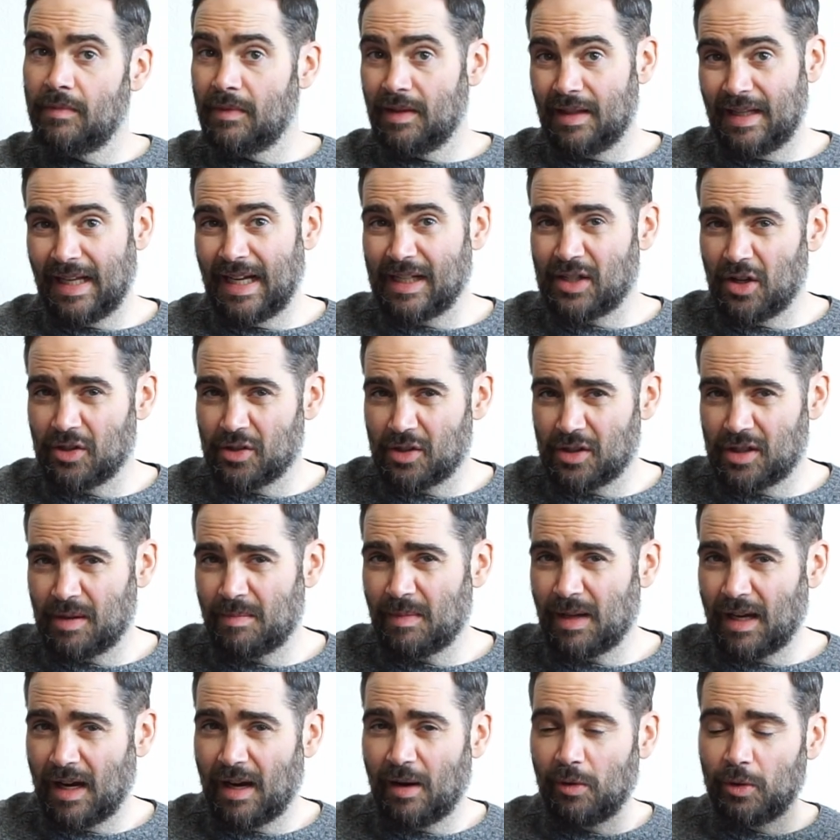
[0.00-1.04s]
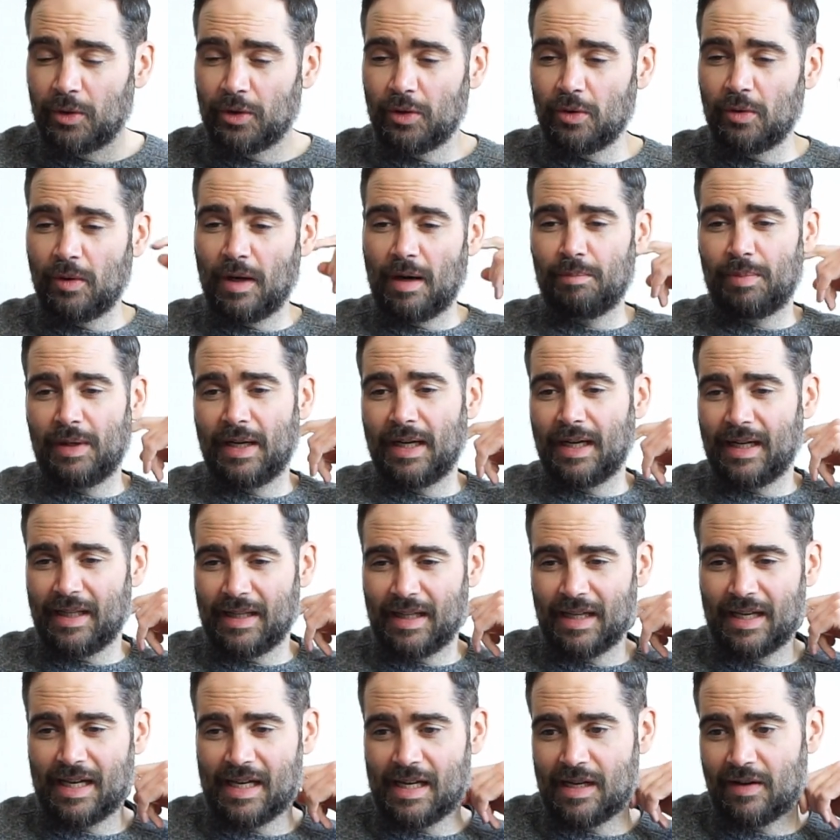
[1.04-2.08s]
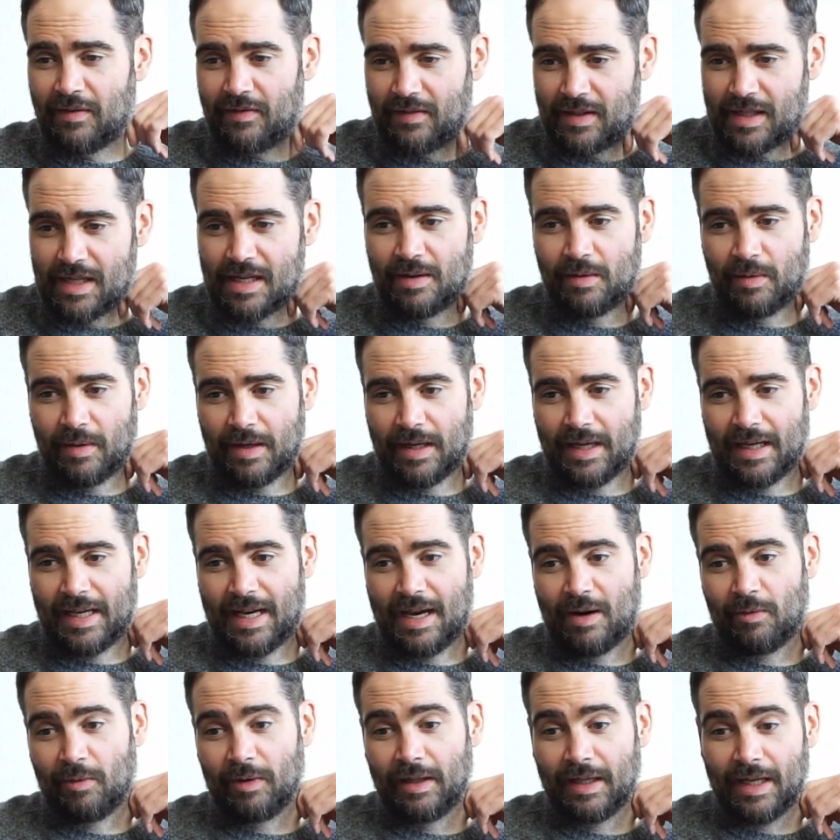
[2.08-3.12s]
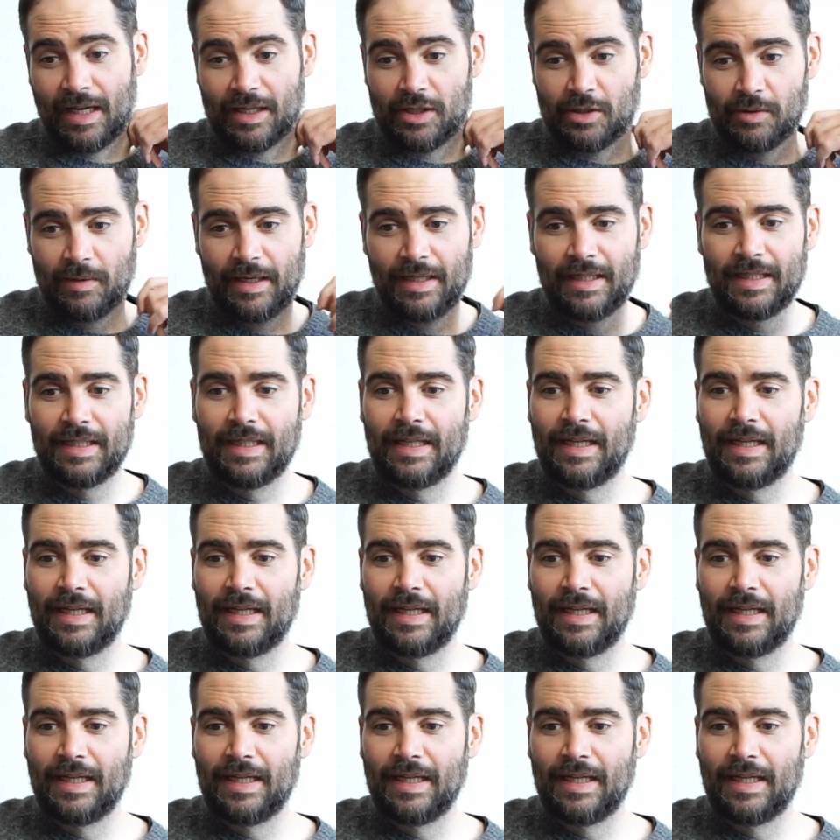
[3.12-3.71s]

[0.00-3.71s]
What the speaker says: That's also something I will do when I'm playing in the key of D when I can't really get to it.